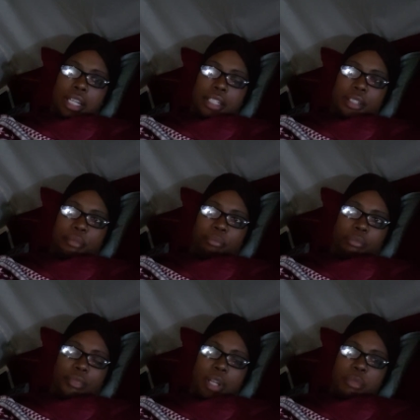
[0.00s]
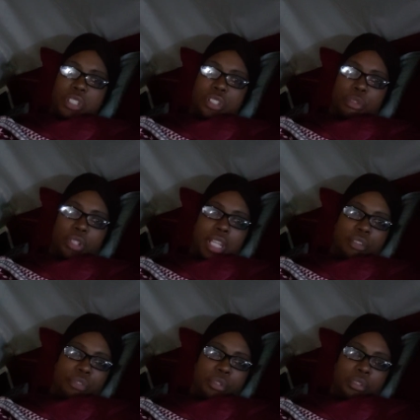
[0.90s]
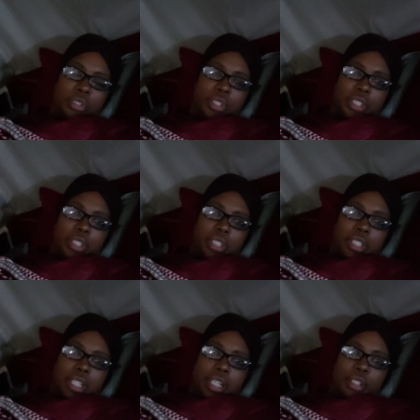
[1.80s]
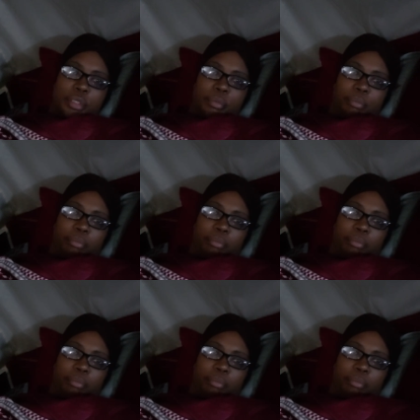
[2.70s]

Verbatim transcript: Um, I'm just so thankful. Um,